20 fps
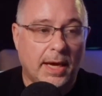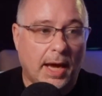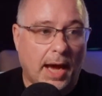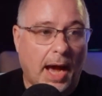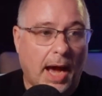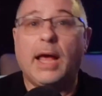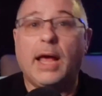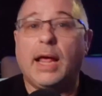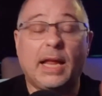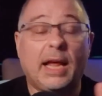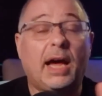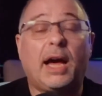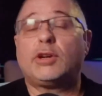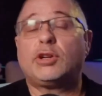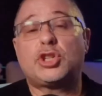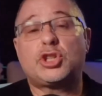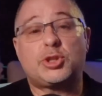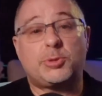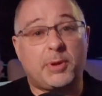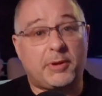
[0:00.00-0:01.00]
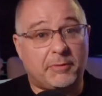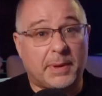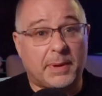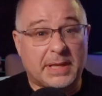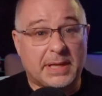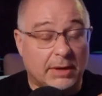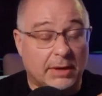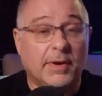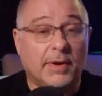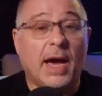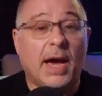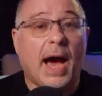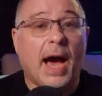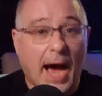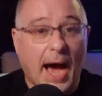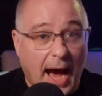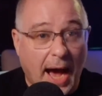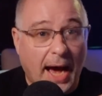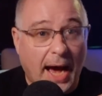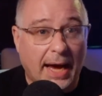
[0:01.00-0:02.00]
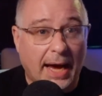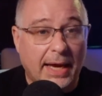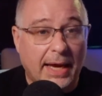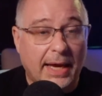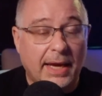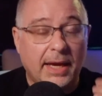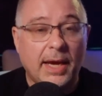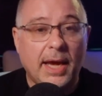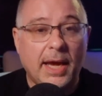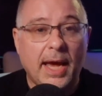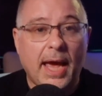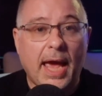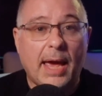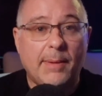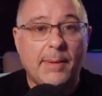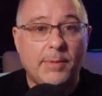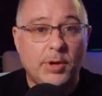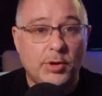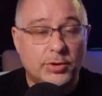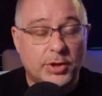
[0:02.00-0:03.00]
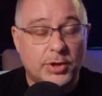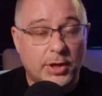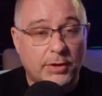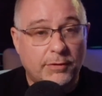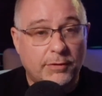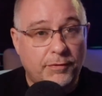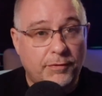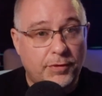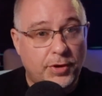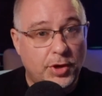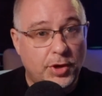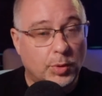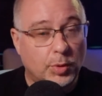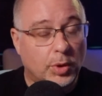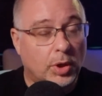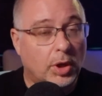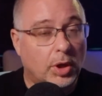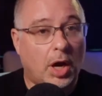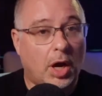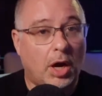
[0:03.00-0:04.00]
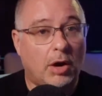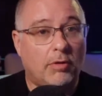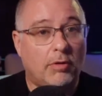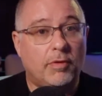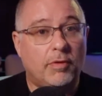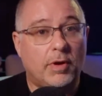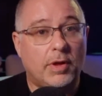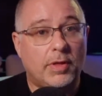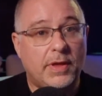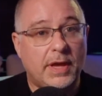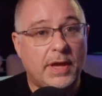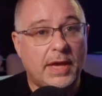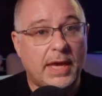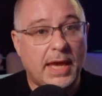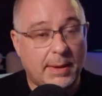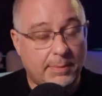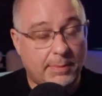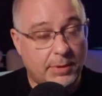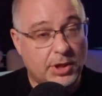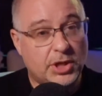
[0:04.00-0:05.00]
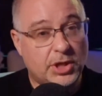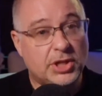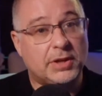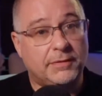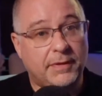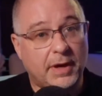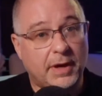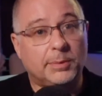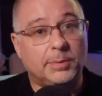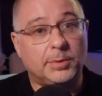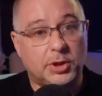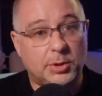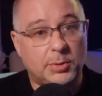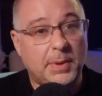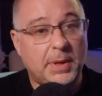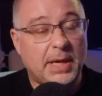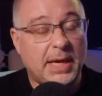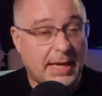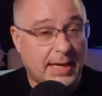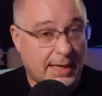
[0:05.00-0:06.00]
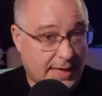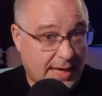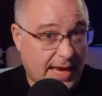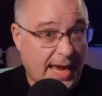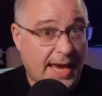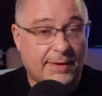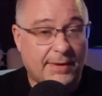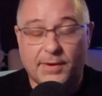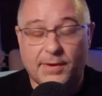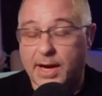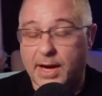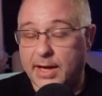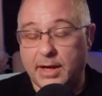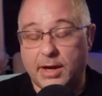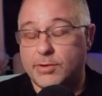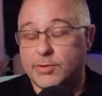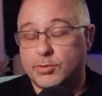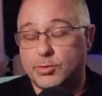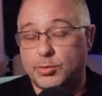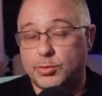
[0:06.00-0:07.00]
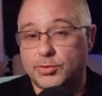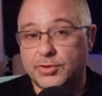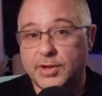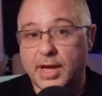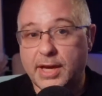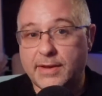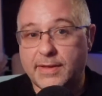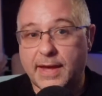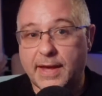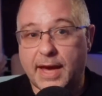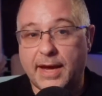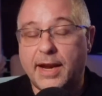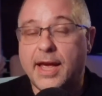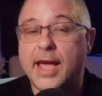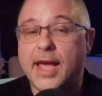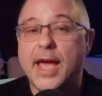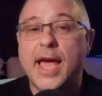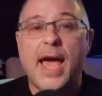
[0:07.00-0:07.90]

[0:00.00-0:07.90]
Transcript: I'll just speak for myself. I am using fewer of the images available to me in Canva and other tools like that,